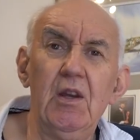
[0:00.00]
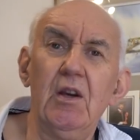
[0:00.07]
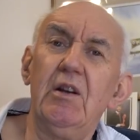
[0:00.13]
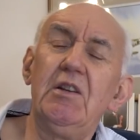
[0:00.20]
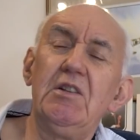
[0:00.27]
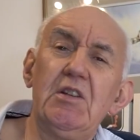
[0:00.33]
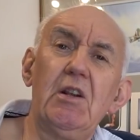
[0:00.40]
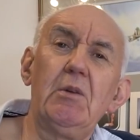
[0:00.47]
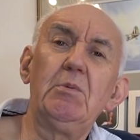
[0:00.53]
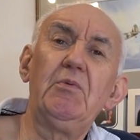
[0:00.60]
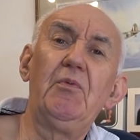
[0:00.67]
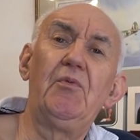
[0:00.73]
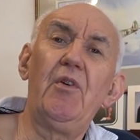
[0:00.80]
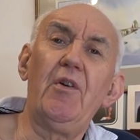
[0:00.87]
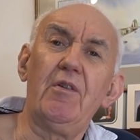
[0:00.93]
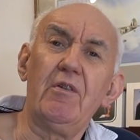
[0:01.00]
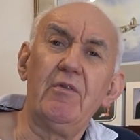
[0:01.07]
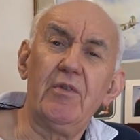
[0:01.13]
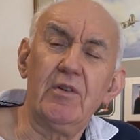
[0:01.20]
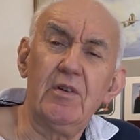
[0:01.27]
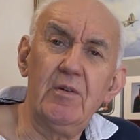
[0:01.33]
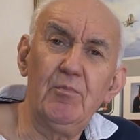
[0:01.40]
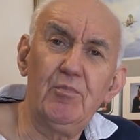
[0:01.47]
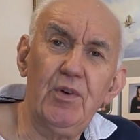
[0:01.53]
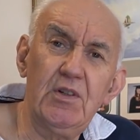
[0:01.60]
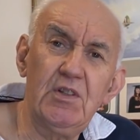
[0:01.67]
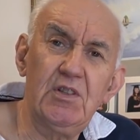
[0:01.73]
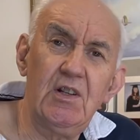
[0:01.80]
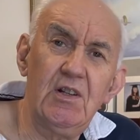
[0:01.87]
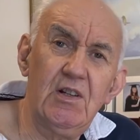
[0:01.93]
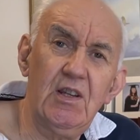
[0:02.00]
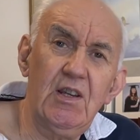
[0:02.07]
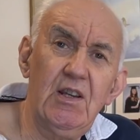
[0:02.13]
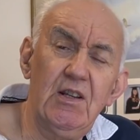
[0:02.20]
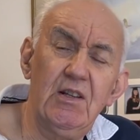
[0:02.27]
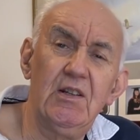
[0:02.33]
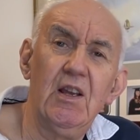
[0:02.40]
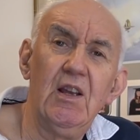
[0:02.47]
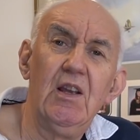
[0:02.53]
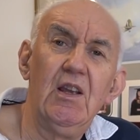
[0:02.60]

And he said he was very, very impressed indeed.